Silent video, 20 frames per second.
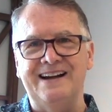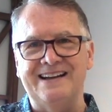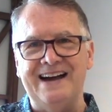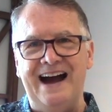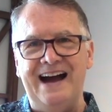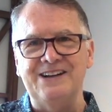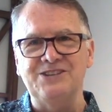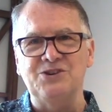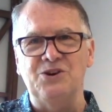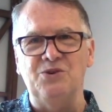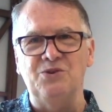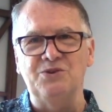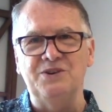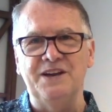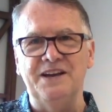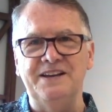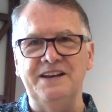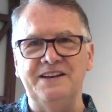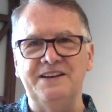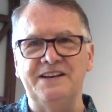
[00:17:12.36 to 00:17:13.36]
God told
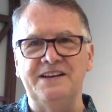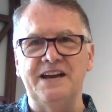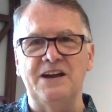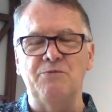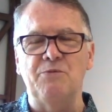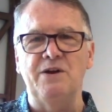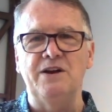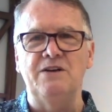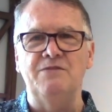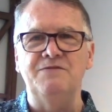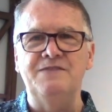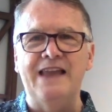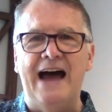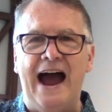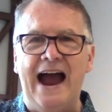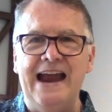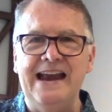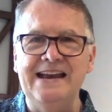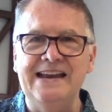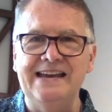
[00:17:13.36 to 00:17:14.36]
Gideon to get rid of
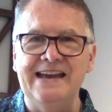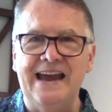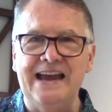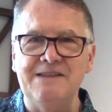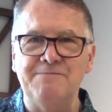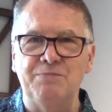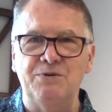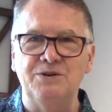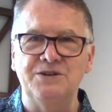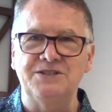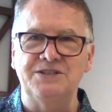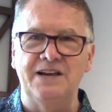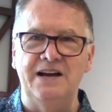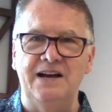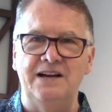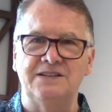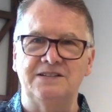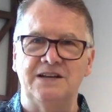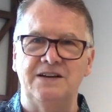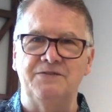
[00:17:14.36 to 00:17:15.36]

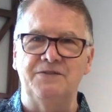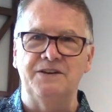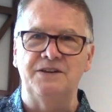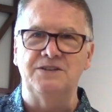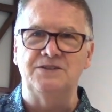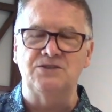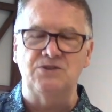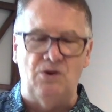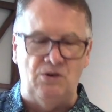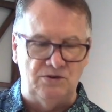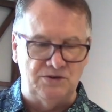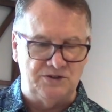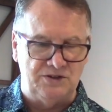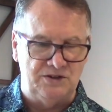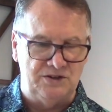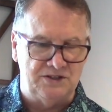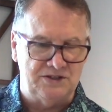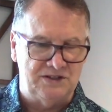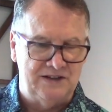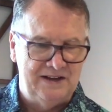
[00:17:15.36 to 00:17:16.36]
98% of his
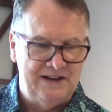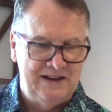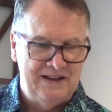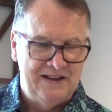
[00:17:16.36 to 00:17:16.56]
soldiers.